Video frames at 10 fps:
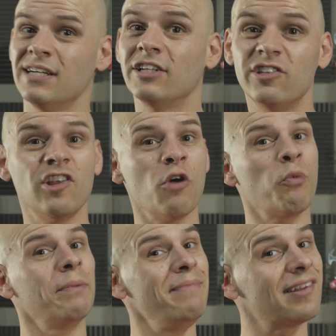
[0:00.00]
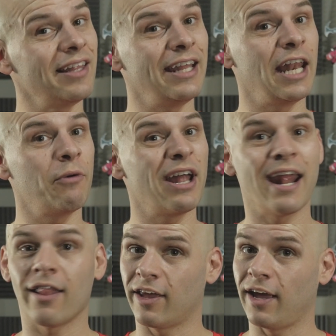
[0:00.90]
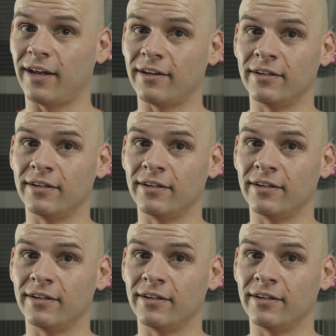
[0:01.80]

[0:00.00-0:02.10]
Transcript: I just don't want to mislead anyone out of the gate.